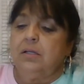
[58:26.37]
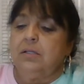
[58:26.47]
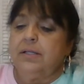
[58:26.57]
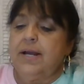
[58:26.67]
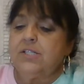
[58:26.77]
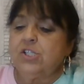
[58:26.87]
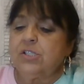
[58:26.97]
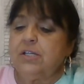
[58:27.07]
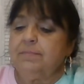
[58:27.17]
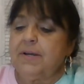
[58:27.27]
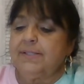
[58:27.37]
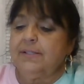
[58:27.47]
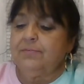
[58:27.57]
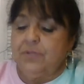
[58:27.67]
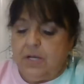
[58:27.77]
Did I just stick
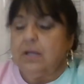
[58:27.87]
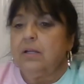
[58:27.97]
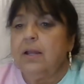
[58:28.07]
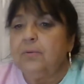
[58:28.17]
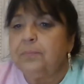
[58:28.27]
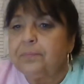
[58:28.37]
myself with that? No.